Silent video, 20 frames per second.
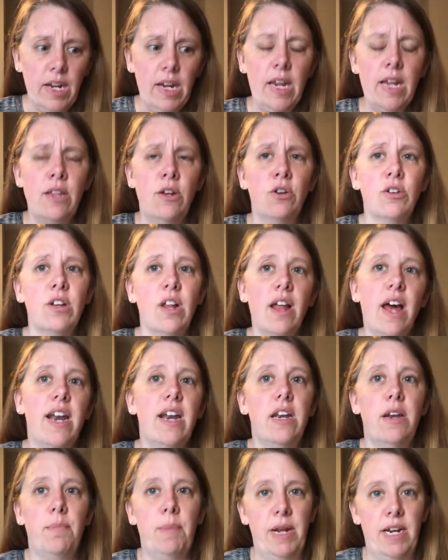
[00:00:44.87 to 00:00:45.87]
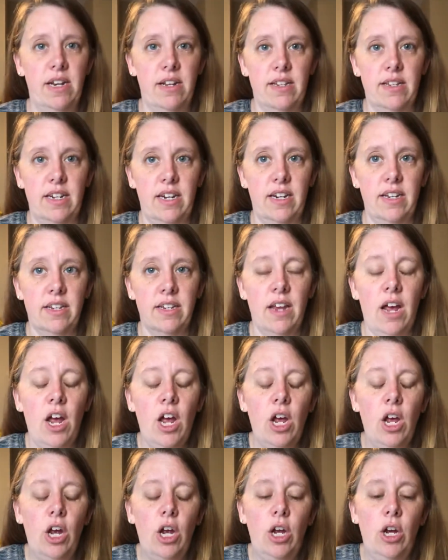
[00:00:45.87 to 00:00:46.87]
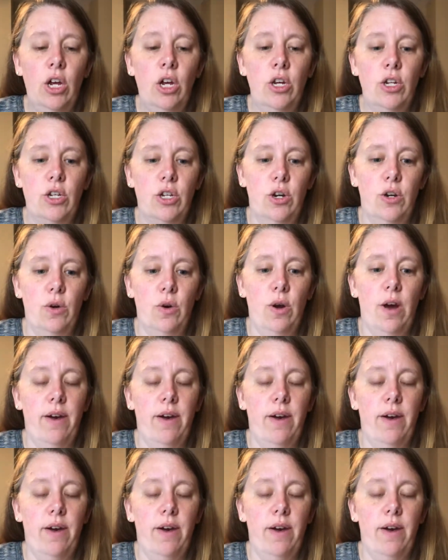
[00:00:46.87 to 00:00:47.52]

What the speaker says: There's a lot of dependencies. So